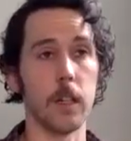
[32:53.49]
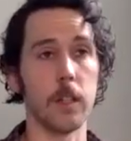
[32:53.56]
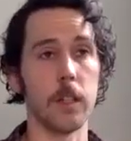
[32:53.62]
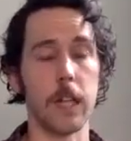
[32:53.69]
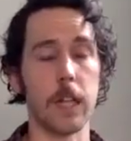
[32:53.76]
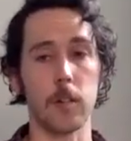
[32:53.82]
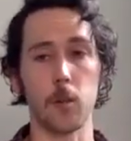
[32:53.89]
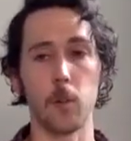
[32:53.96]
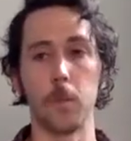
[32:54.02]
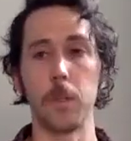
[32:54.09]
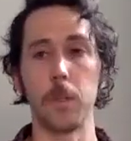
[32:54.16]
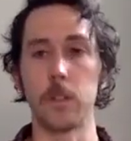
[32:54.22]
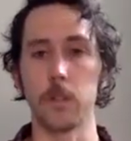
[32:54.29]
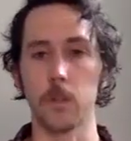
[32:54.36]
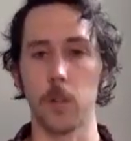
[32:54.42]
the actual
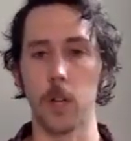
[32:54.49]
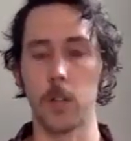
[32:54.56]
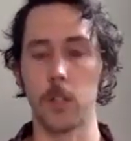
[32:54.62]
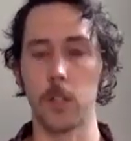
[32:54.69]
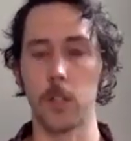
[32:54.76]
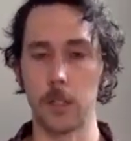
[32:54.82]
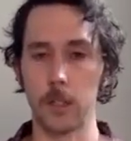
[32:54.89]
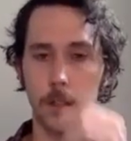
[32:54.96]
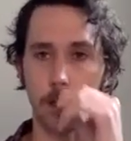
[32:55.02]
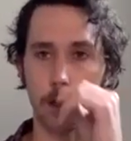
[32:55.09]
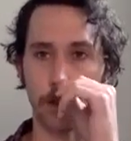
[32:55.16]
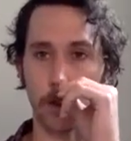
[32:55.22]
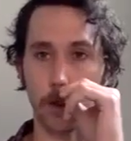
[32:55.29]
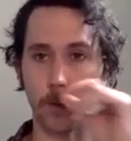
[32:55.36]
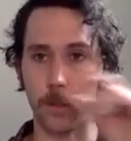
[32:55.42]
business logic and the things
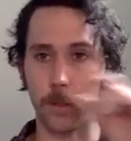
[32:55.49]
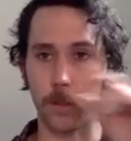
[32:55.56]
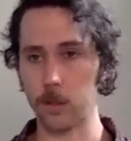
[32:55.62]
that those